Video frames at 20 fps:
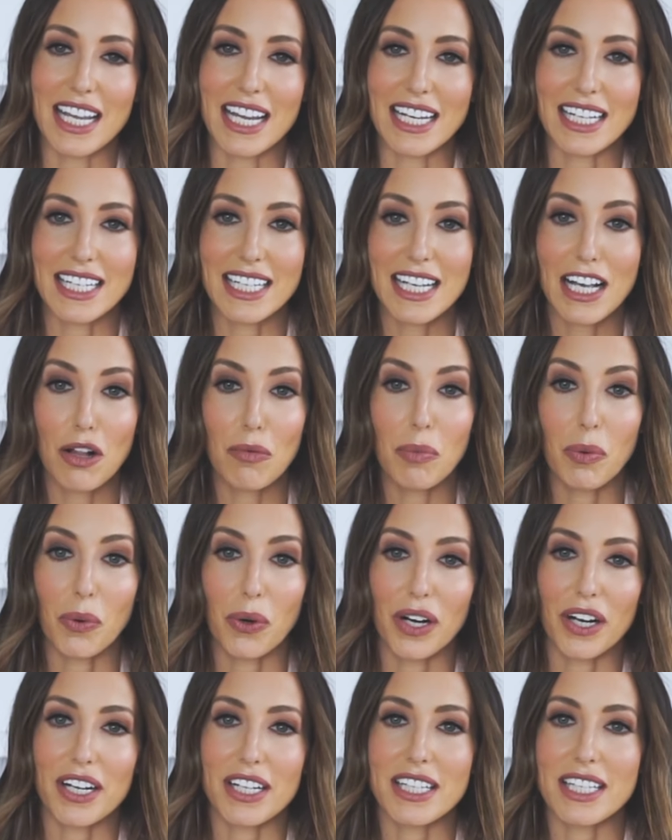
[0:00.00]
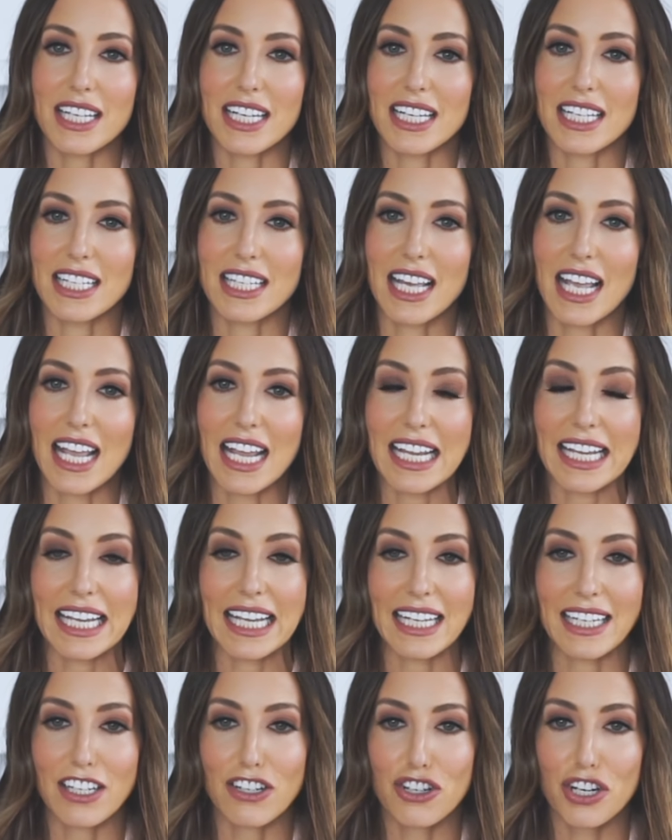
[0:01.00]
ATL Boards is a
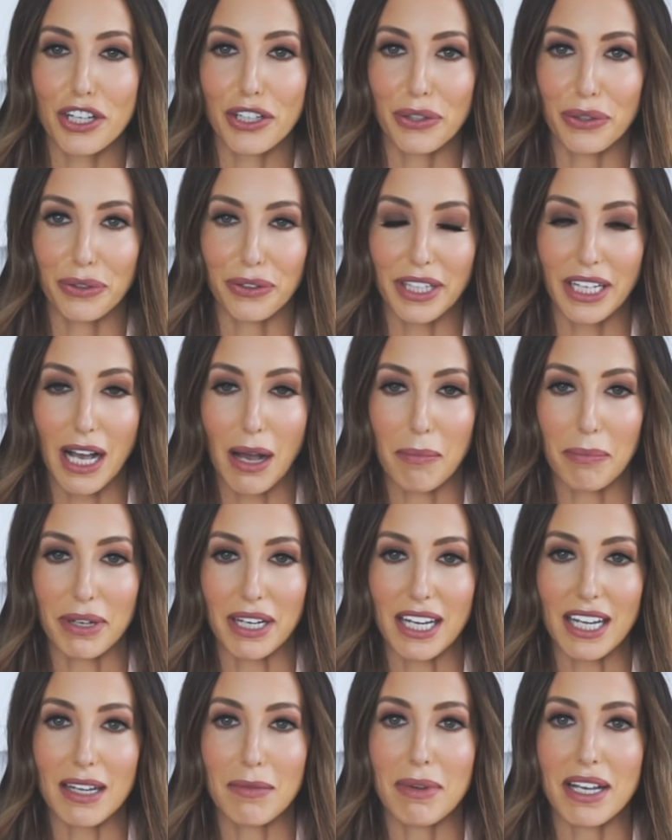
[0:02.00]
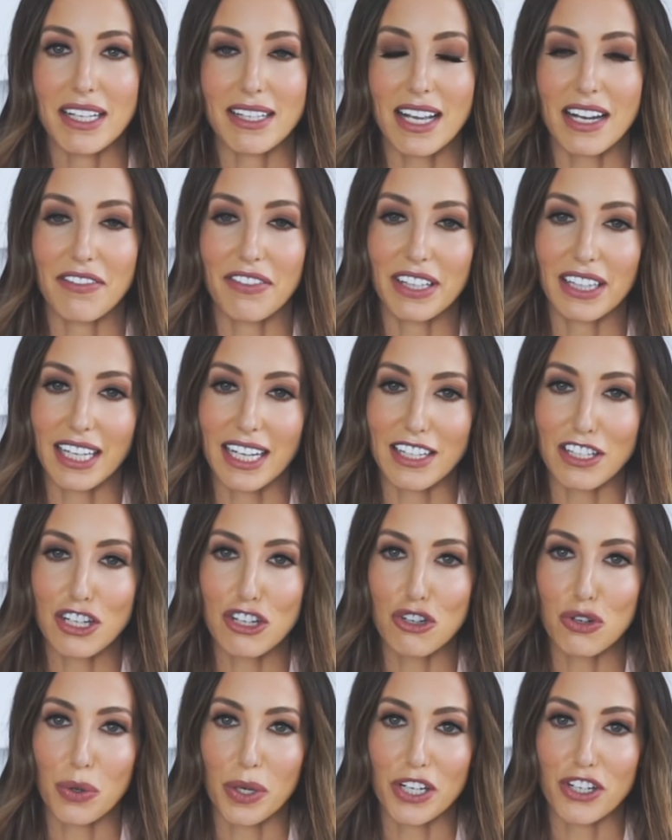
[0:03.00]
candy charcuterie company based out of Atlanta,
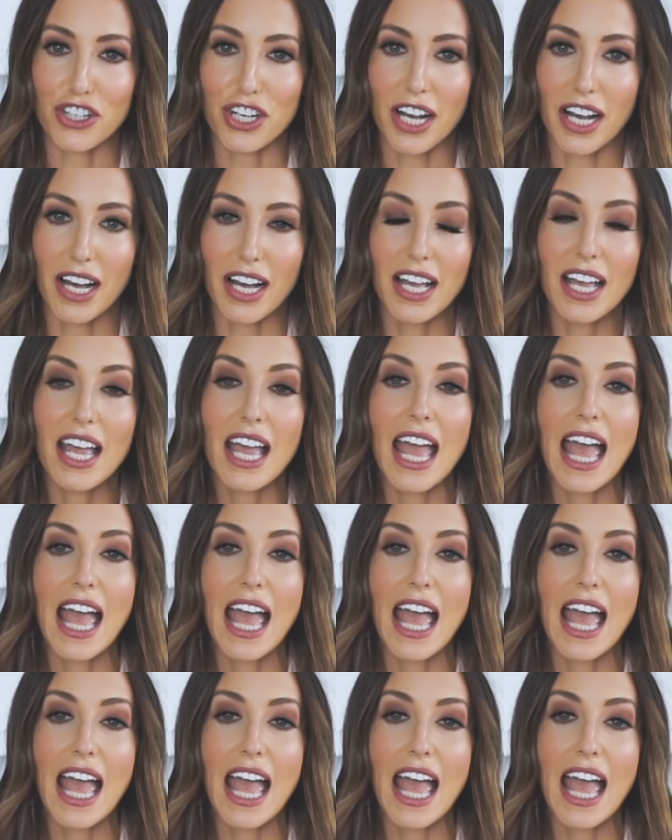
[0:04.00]
Georgia.